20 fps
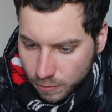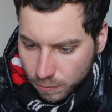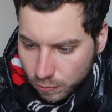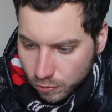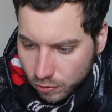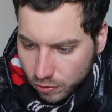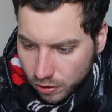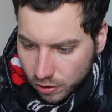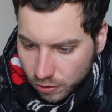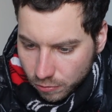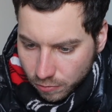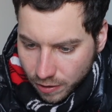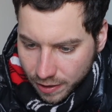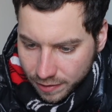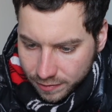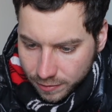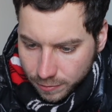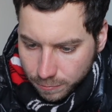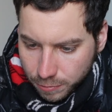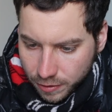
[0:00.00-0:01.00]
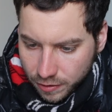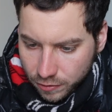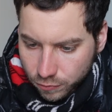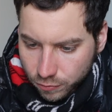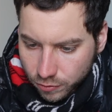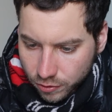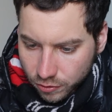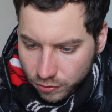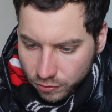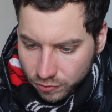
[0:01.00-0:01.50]
more
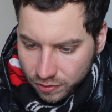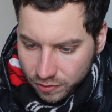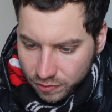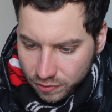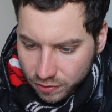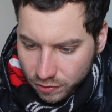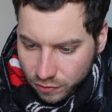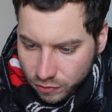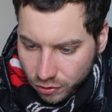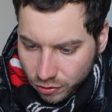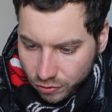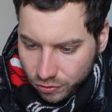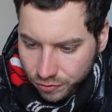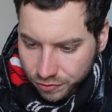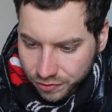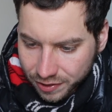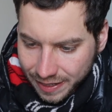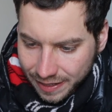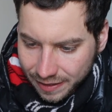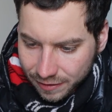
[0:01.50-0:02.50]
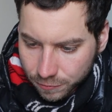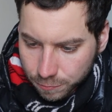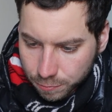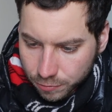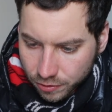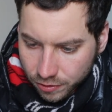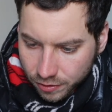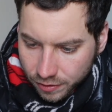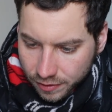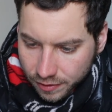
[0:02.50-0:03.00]
recipients reduces the total tax
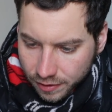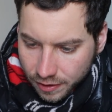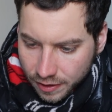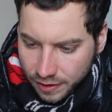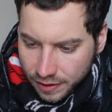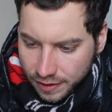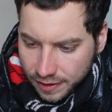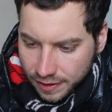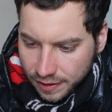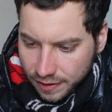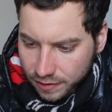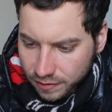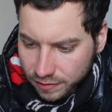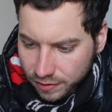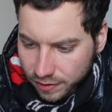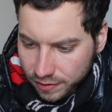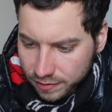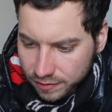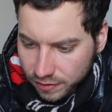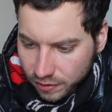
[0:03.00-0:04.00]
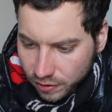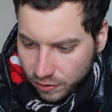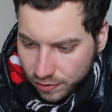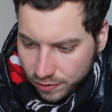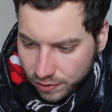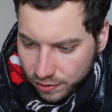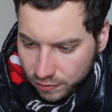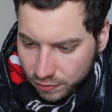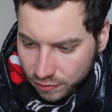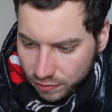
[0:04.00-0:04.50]
burden and thus
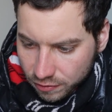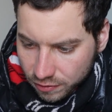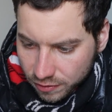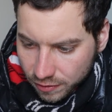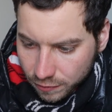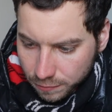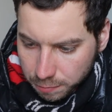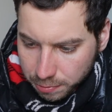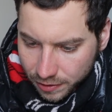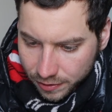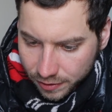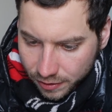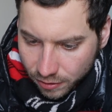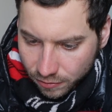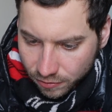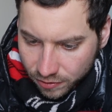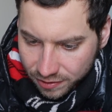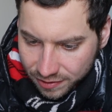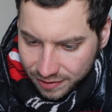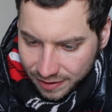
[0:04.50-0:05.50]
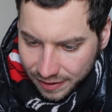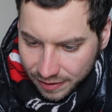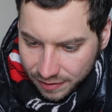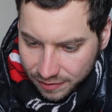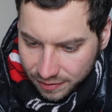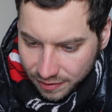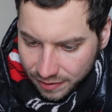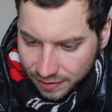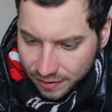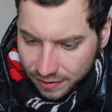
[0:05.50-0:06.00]
encourages the splitting of
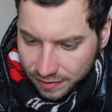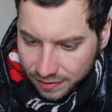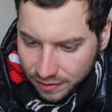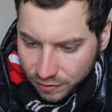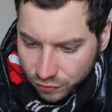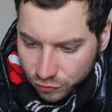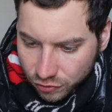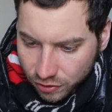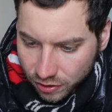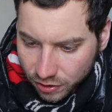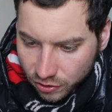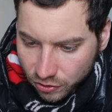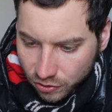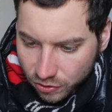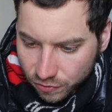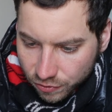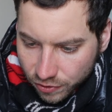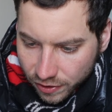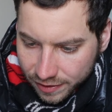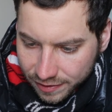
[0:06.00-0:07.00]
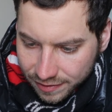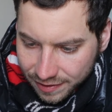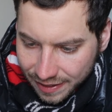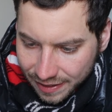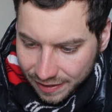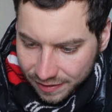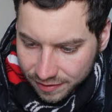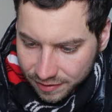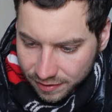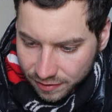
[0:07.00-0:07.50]
estates. In addition, a unified
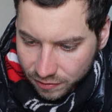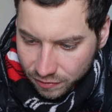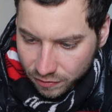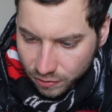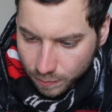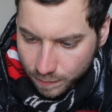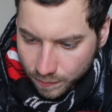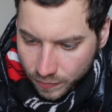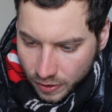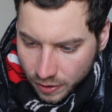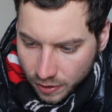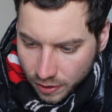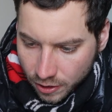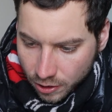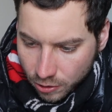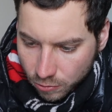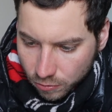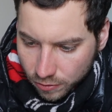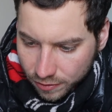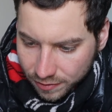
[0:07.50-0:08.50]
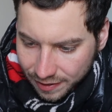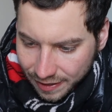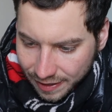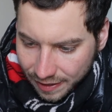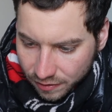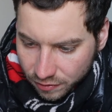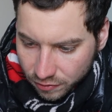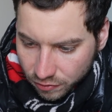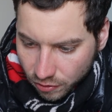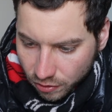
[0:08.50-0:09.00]
tax system would
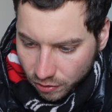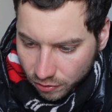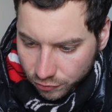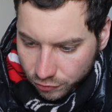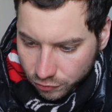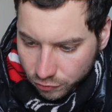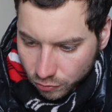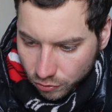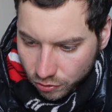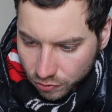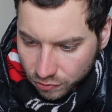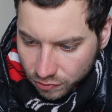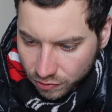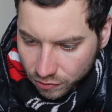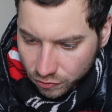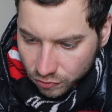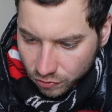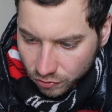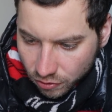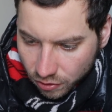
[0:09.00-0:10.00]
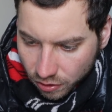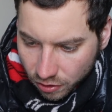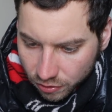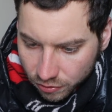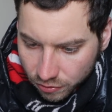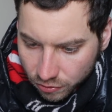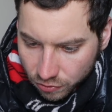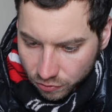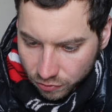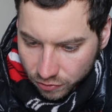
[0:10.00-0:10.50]
tax all sources or
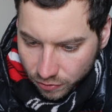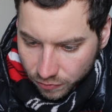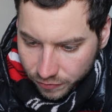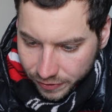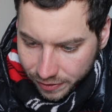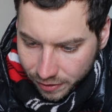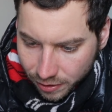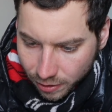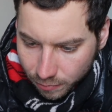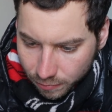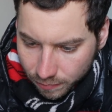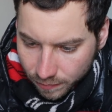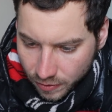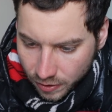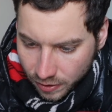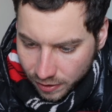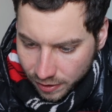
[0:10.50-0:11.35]
all use of income.